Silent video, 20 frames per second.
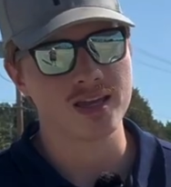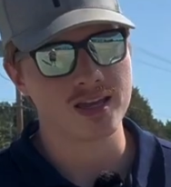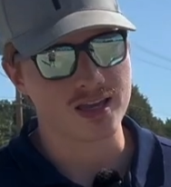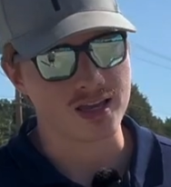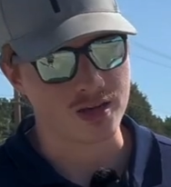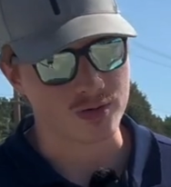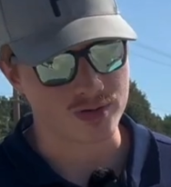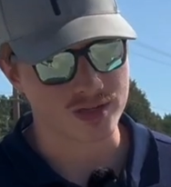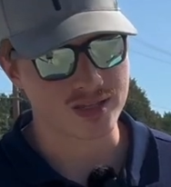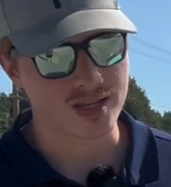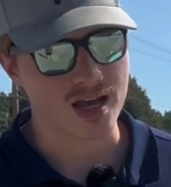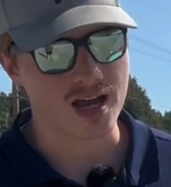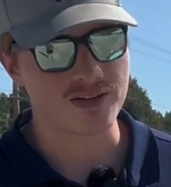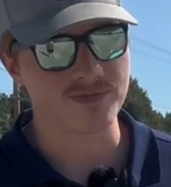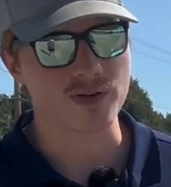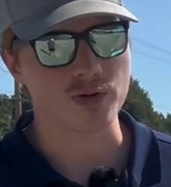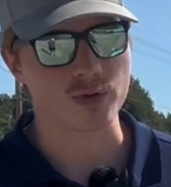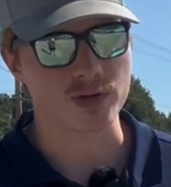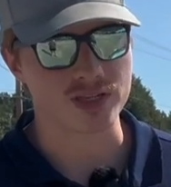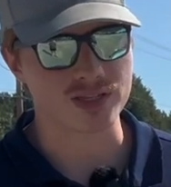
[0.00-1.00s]
It was
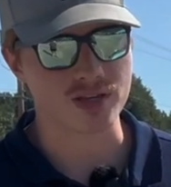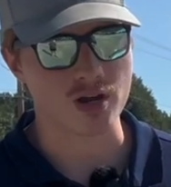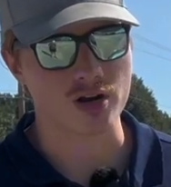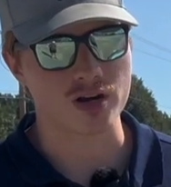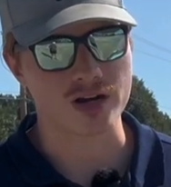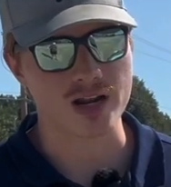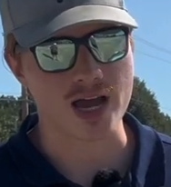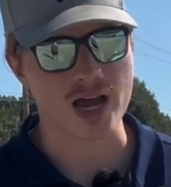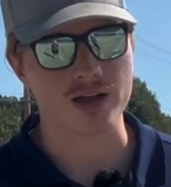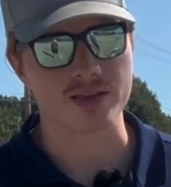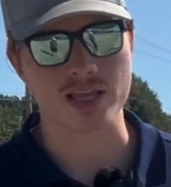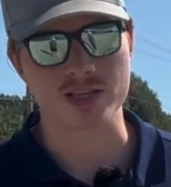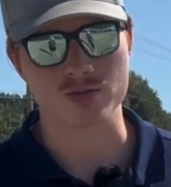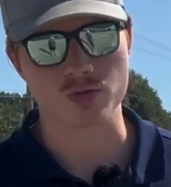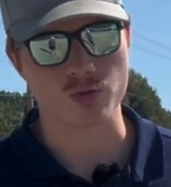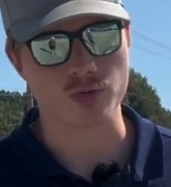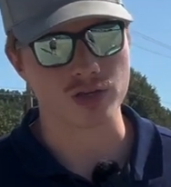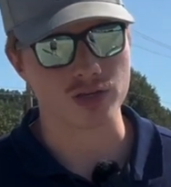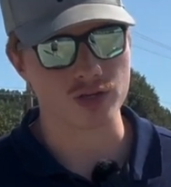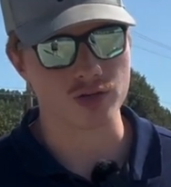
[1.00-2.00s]
tough, but we started out and that's
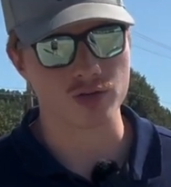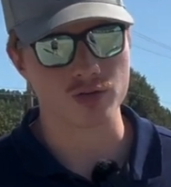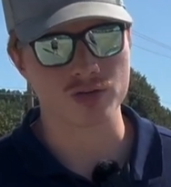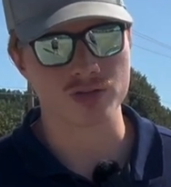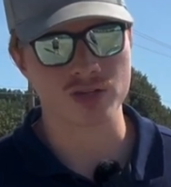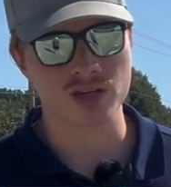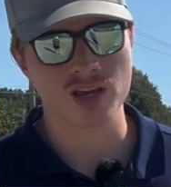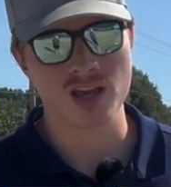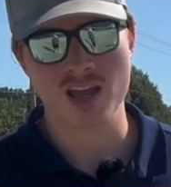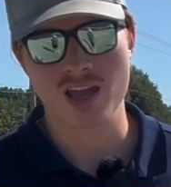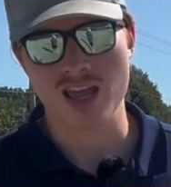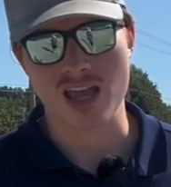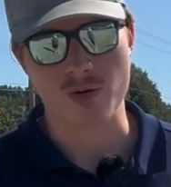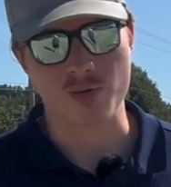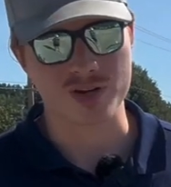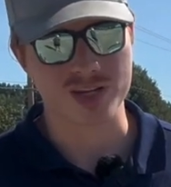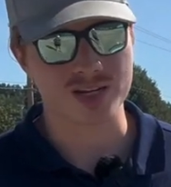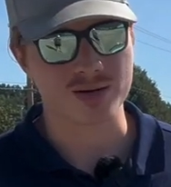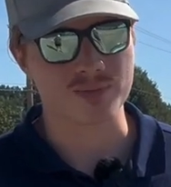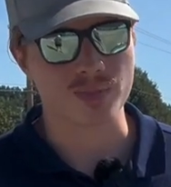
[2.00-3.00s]
what we used. And
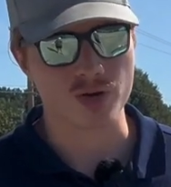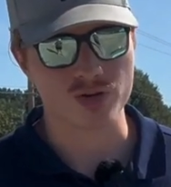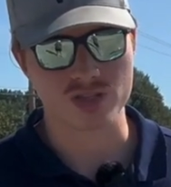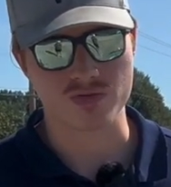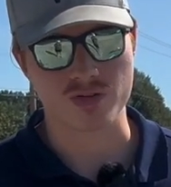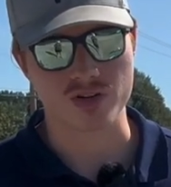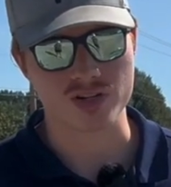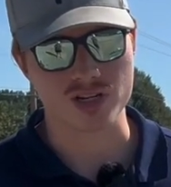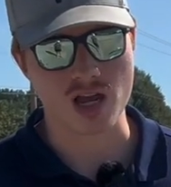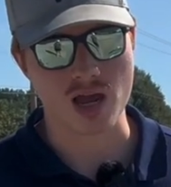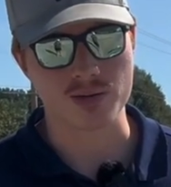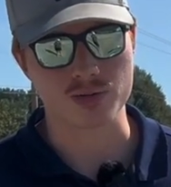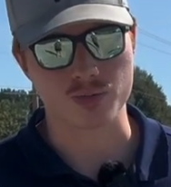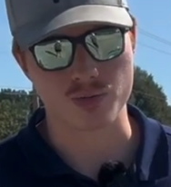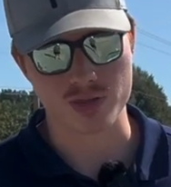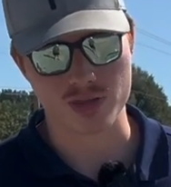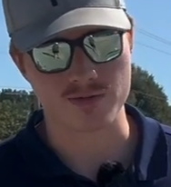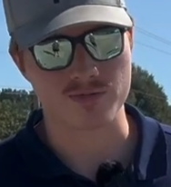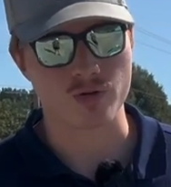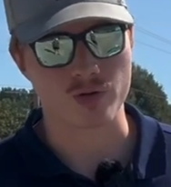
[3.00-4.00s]
we did most of our jobs
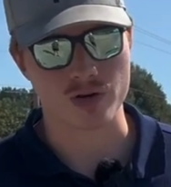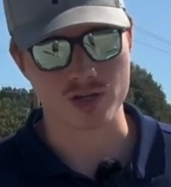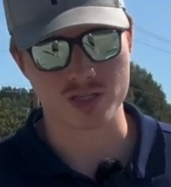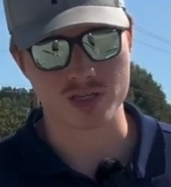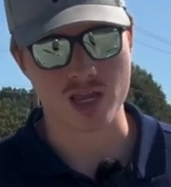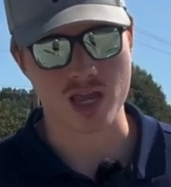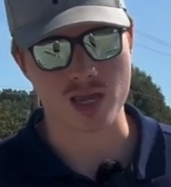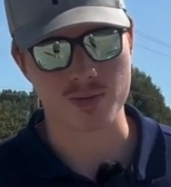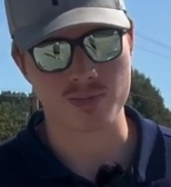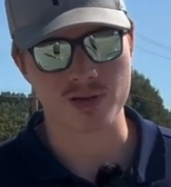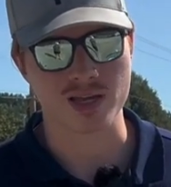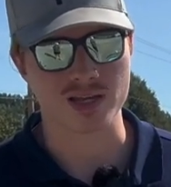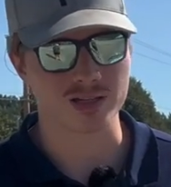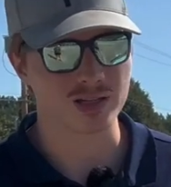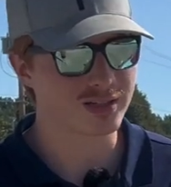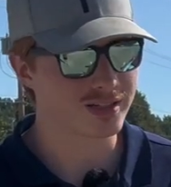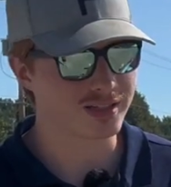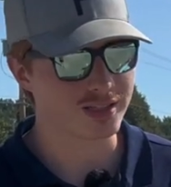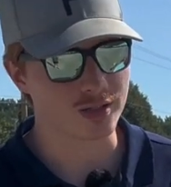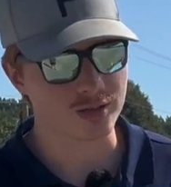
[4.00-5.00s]
with the Ford Escape. It
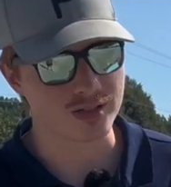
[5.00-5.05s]
looked a little